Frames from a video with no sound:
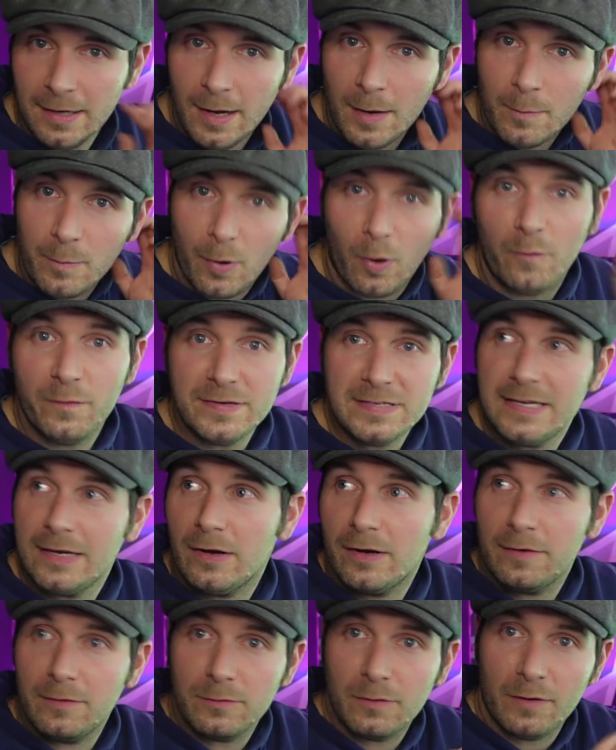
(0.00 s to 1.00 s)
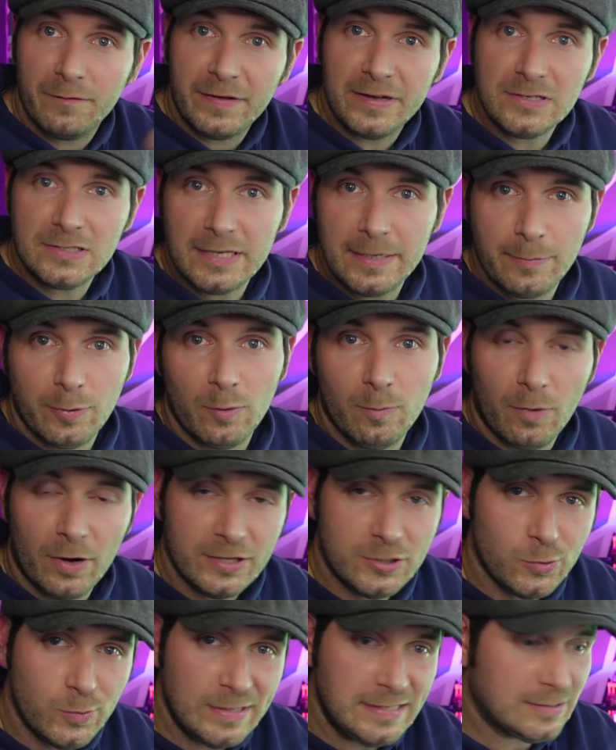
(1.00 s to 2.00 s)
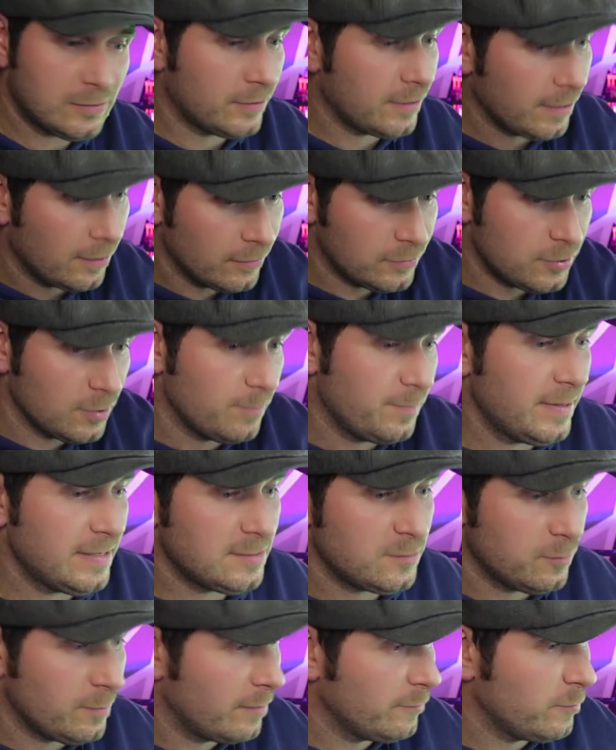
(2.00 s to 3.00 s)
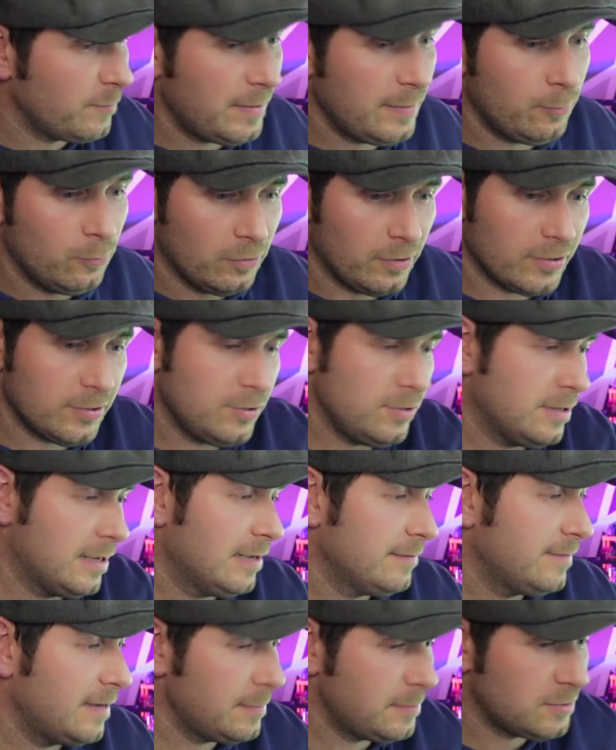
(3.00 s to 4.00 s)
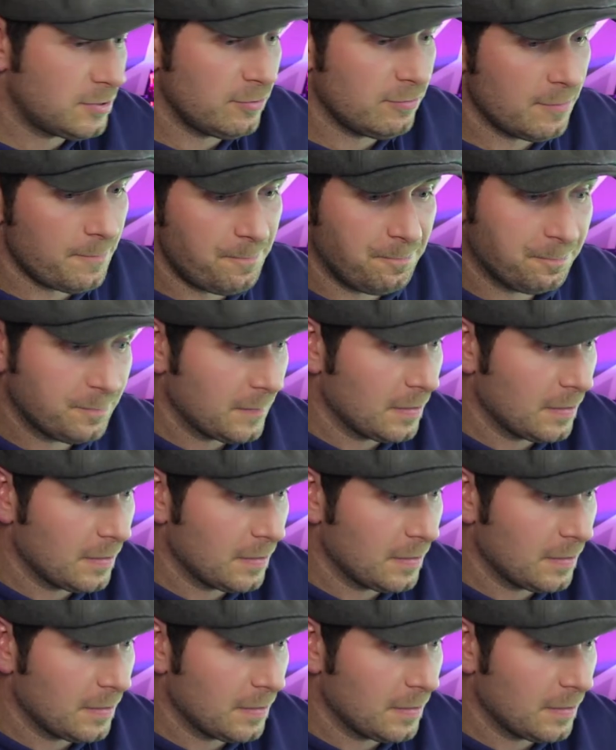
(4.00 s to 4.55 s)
But obviously I eventually put my twist on it and I took bits from other people like UK Vapes doing